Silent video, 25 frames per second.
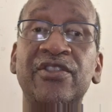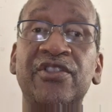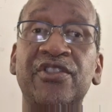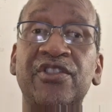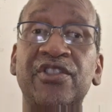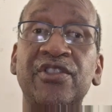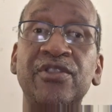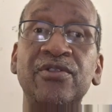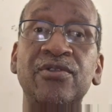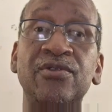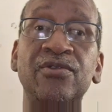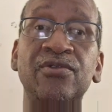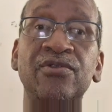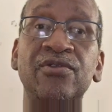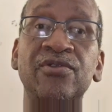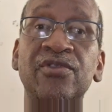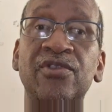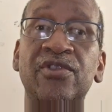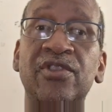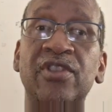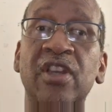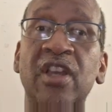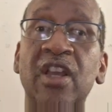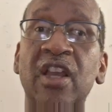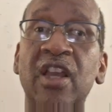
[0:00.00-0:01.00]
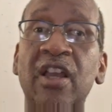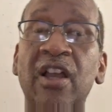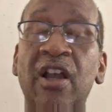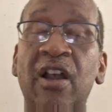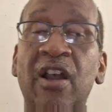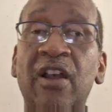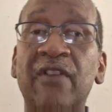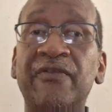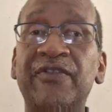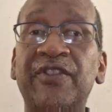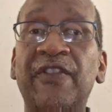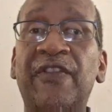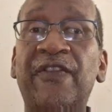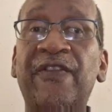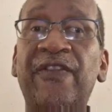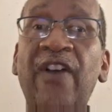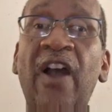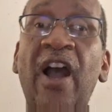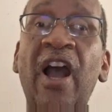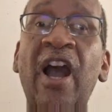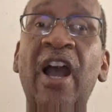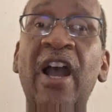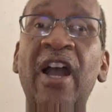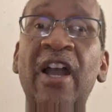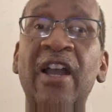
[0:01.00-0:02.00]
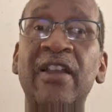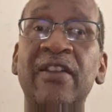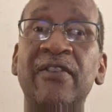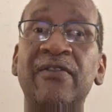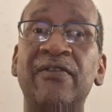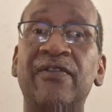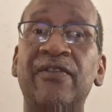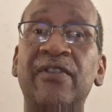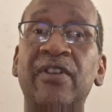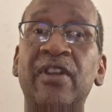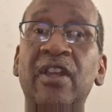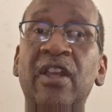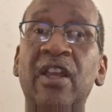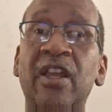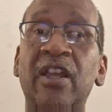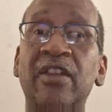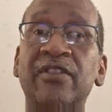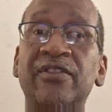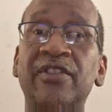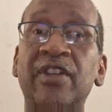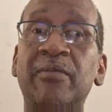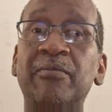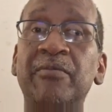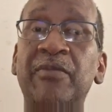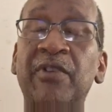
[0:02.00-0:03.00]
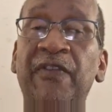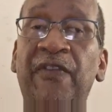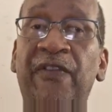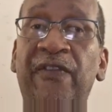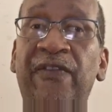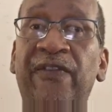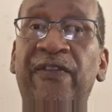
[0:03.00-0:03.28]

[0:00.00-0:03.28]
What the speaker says: choose of the five, the number